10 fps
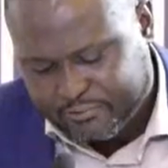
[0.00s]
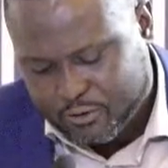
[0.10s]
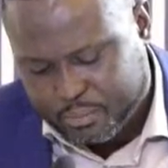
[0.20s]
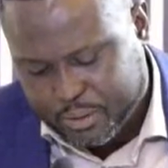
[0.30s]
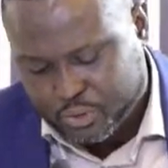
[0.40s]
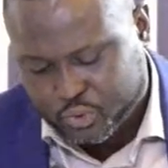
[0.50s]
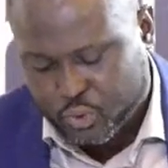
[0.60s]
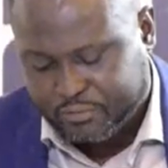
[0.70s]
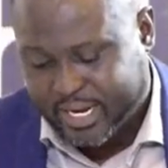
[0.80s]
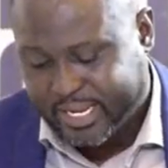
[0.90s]
4.2
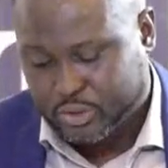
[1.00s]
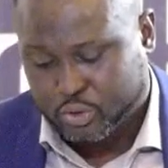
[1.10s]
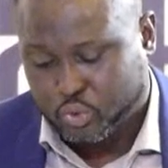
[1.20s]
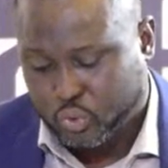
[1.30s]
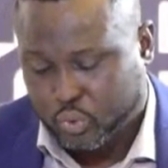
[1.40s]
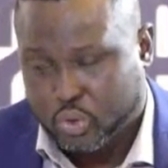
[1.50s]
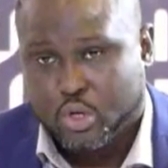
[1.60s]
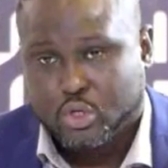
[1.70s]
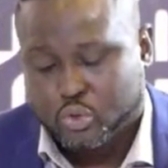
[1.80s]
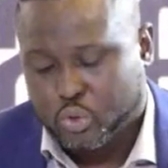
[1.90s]
of Annex 2.
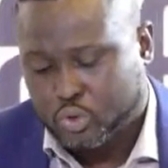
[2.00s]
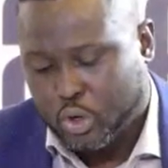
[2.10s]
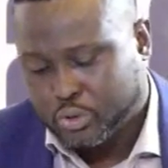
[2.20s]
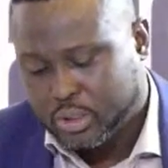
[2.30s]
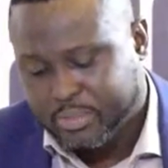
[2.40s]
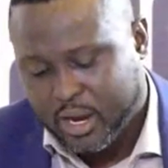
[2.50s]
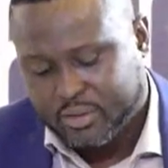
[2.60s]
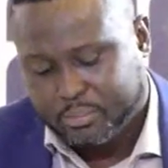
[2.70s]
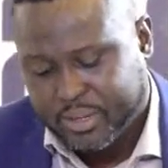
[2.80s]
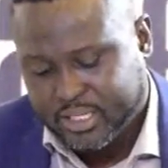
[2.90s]
So turn to the back of the
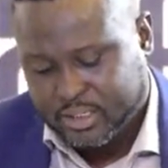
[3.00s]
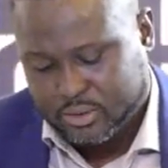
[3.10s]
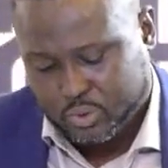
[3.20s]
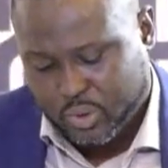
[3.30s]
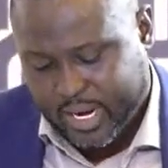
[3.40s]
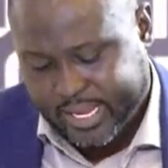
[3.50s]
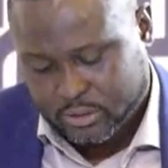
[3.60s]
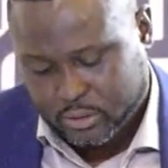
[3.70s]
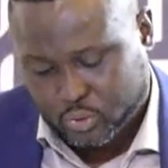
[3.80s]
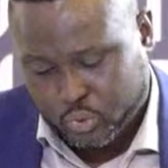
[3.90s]
page to
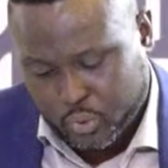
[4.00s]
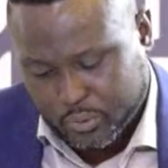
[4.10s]
Annex 2.